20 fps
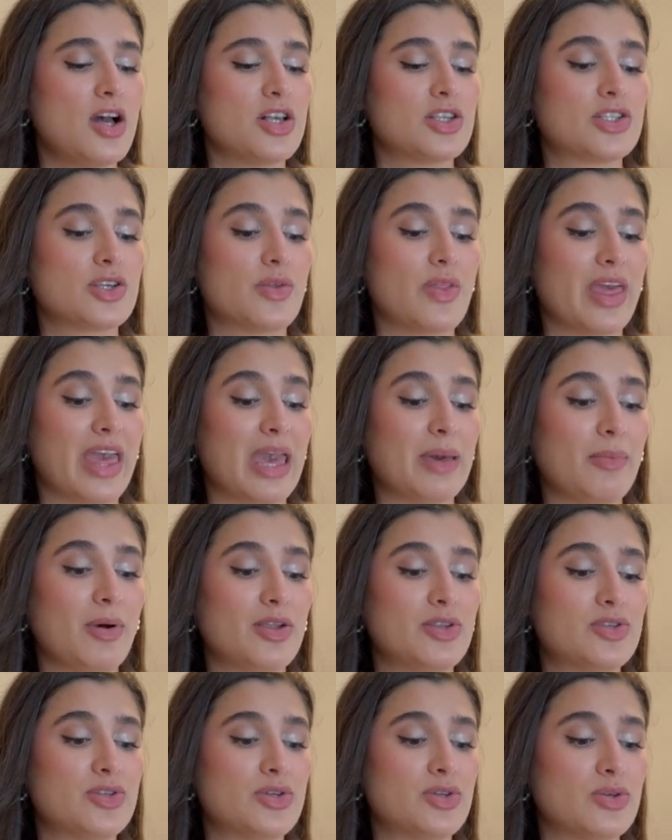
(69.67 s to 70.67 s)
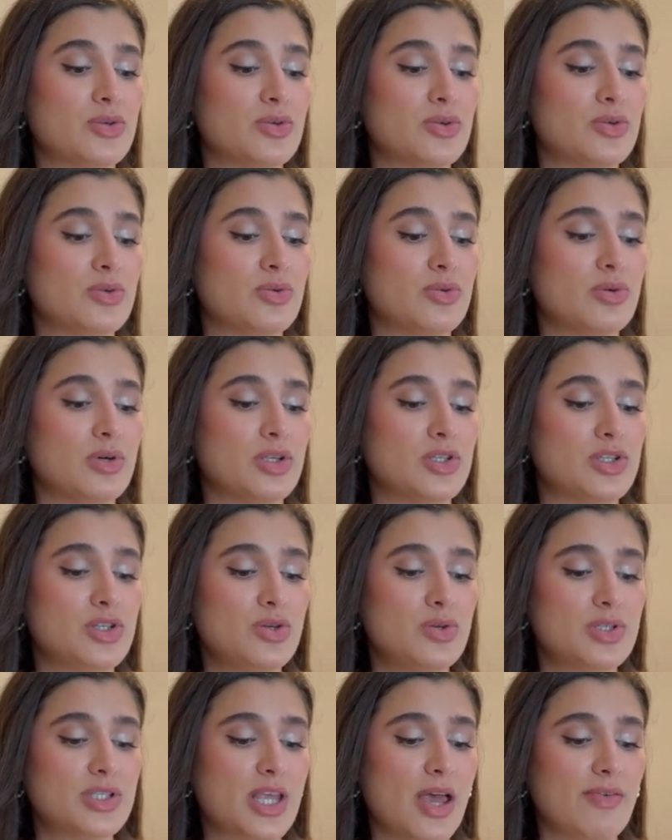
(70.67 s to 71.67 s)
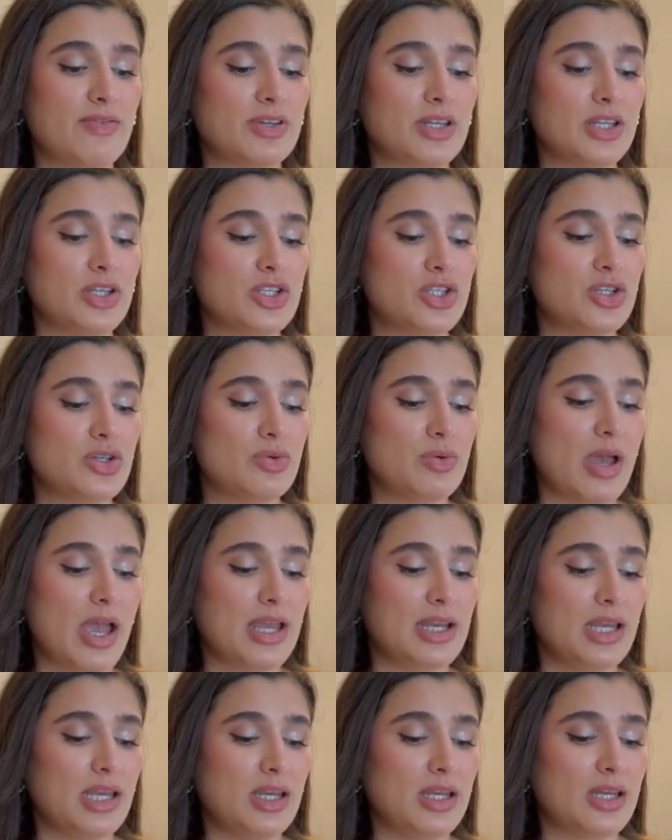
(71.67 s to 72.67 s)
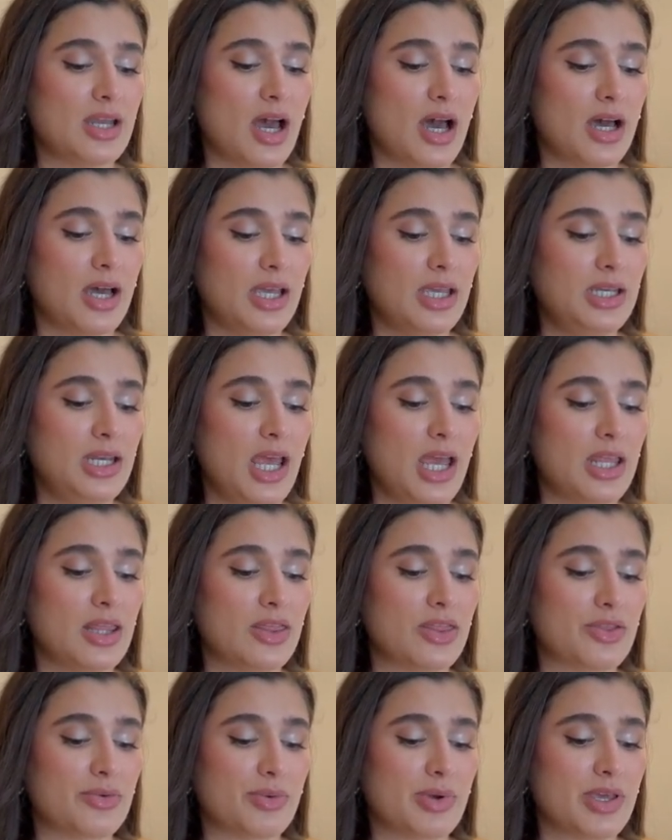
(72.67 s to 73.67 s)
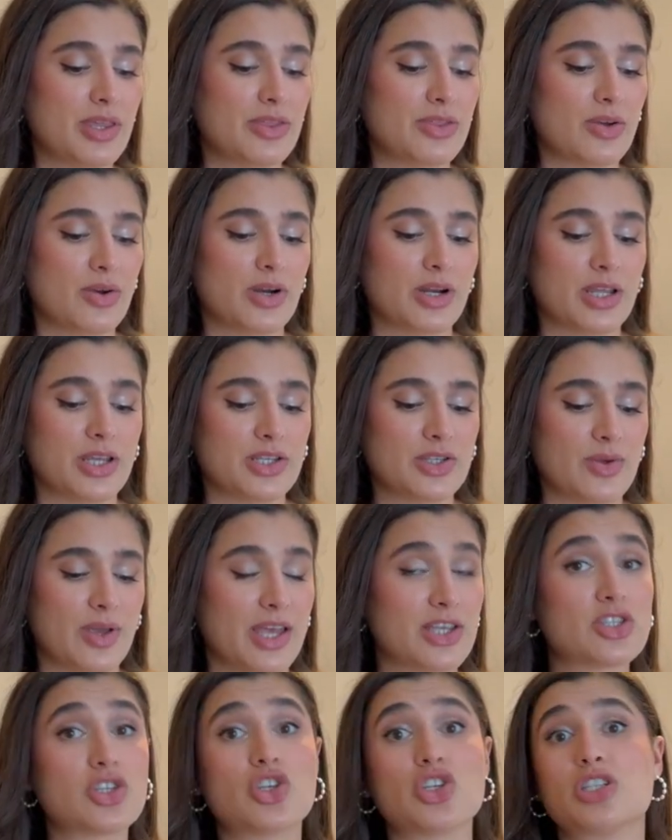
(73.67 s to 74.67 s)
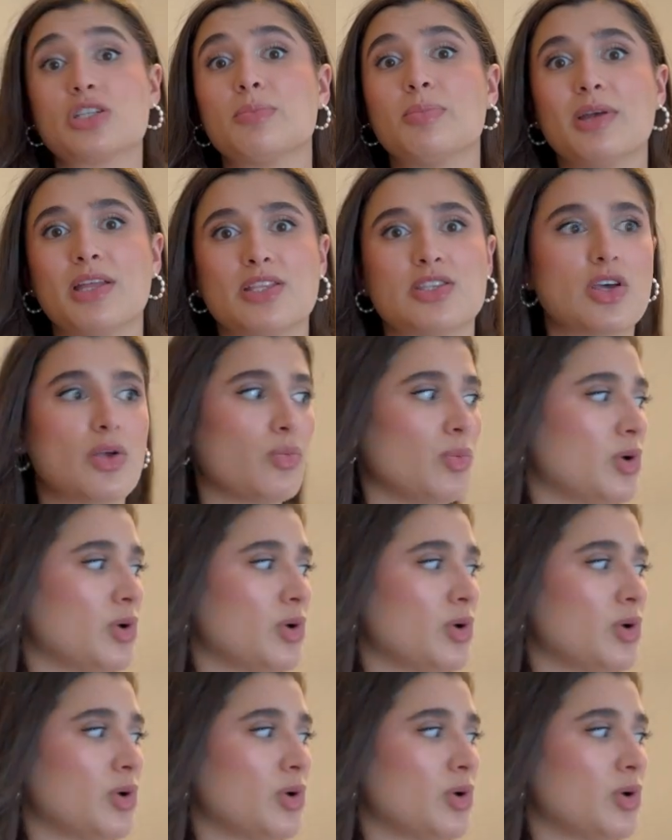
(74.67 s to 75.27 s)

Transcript: so they came out to 270, 289, and 330. So I guess it just depends on